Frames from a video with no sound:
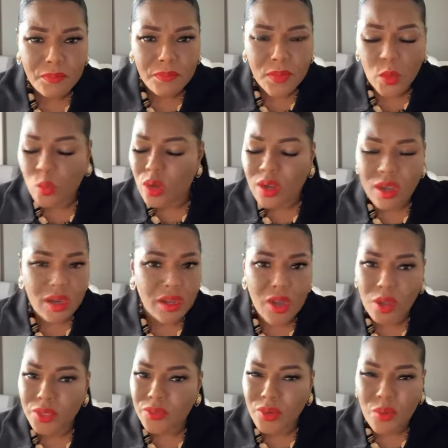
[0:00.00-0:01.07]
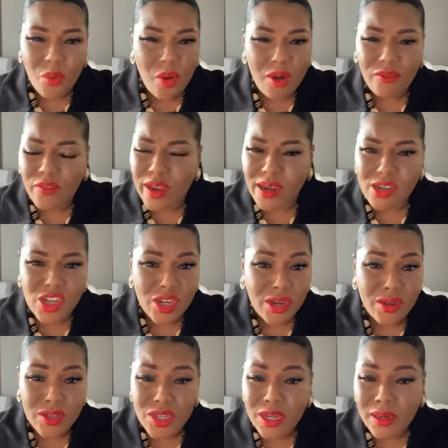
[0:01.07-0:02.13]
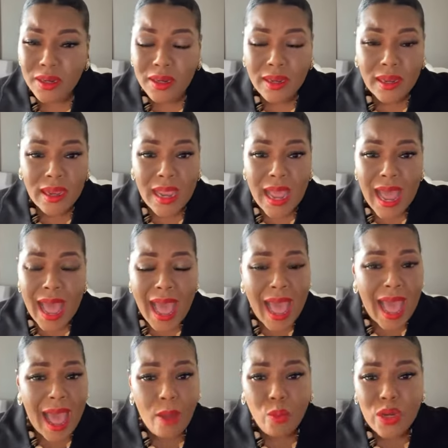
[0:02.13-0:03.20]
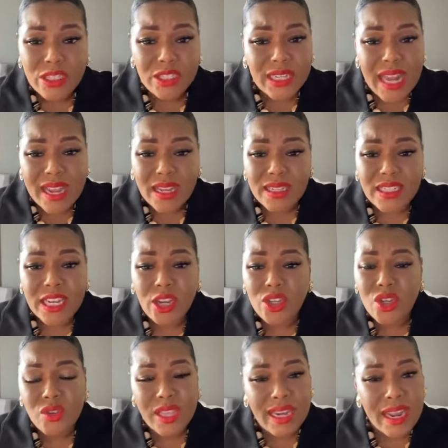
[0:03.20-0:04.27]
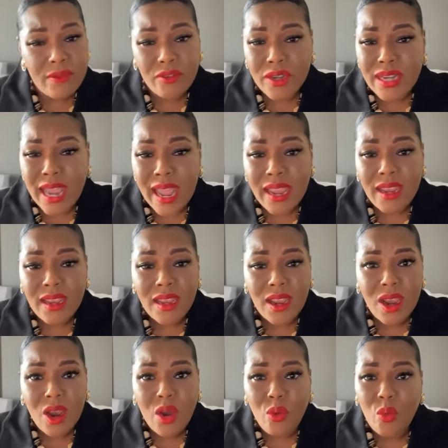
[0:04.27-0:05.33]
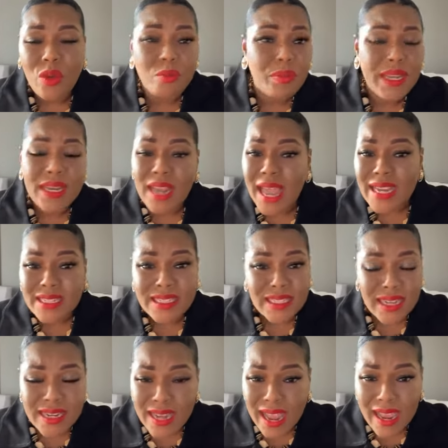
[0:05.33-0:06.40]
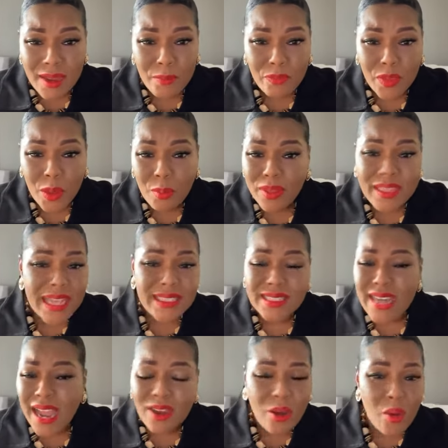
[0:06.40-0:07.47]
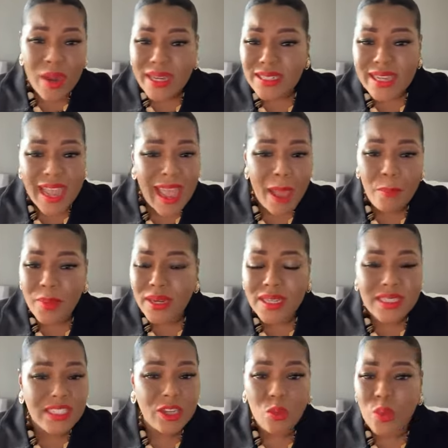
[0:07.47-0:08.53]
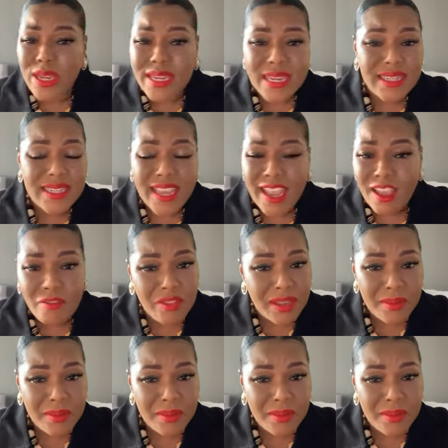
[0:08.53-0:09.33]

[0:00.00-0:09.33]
We're going to go through warfare, church. I wish that I could tell you that every day would be like Sunday, but that's not going to happen until we get to heaven.